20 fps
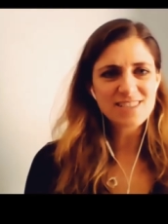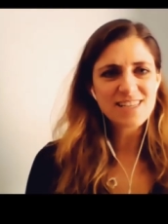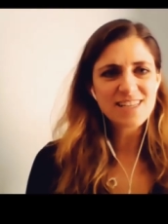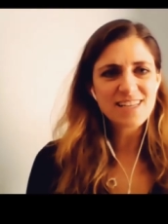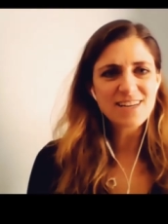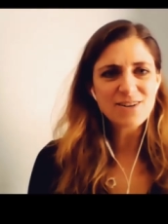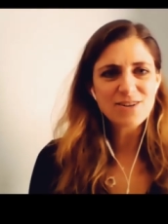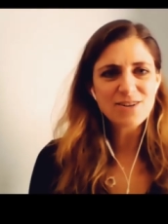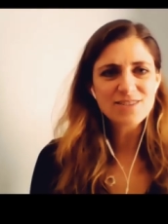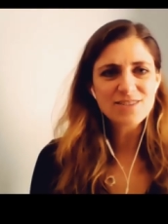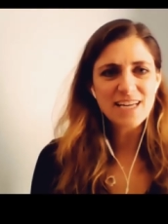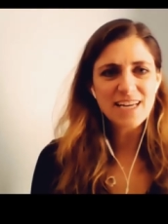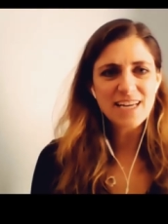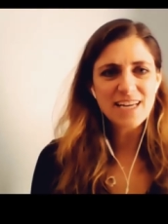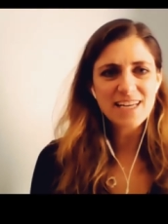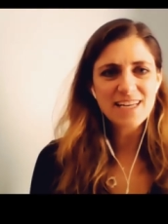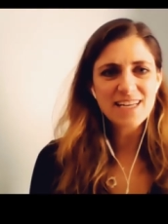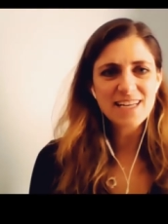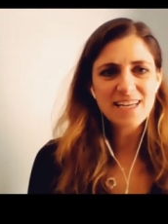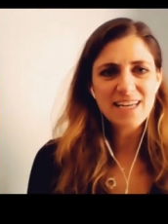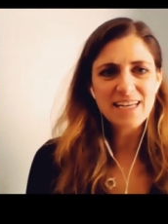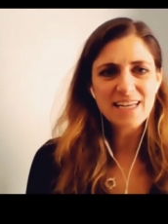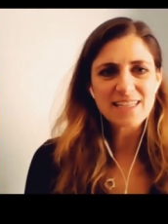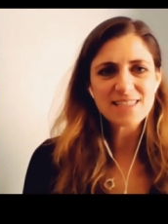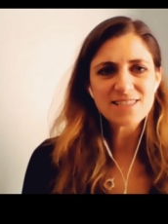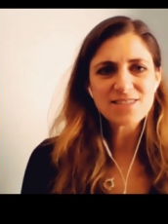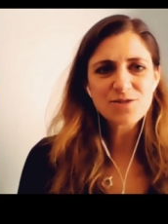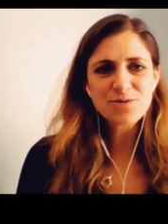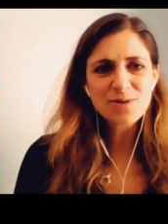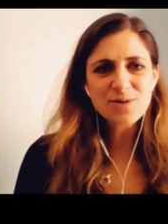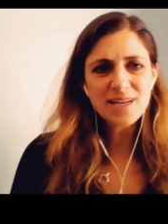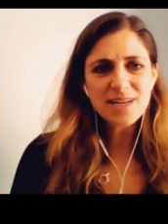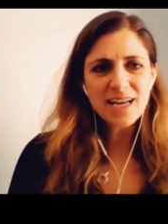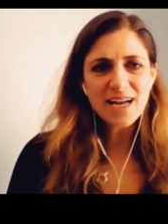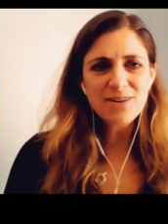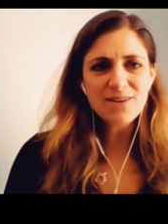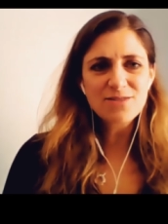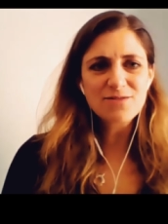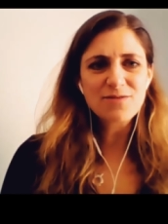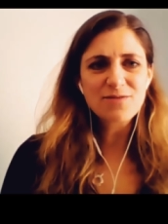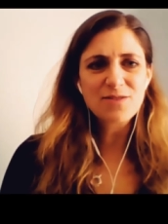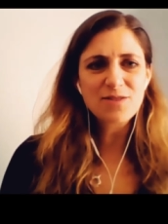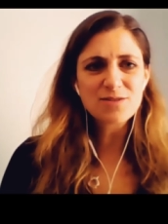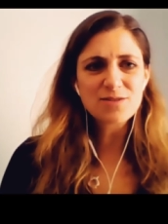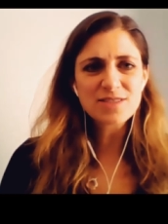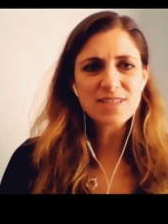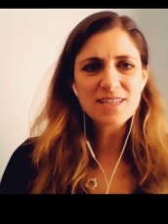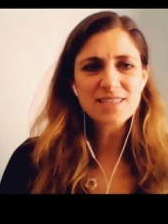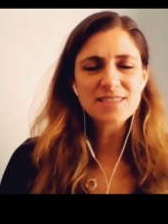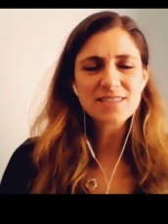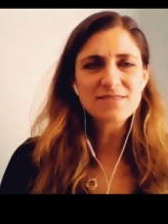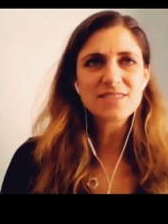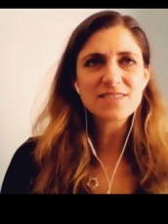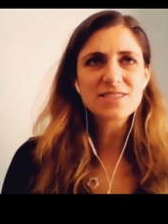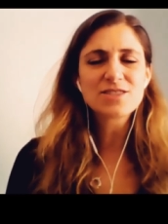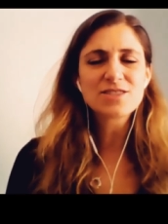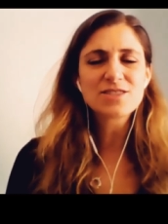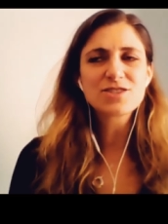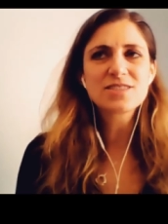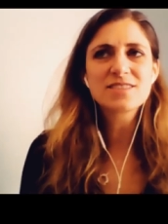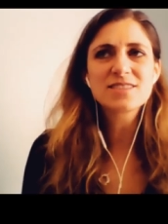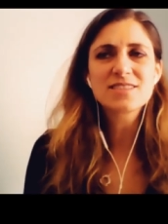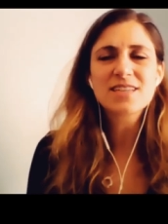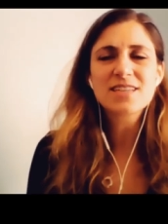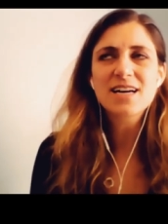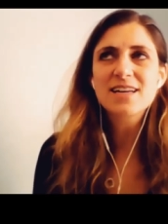that are taken into account for those kinds of decisions.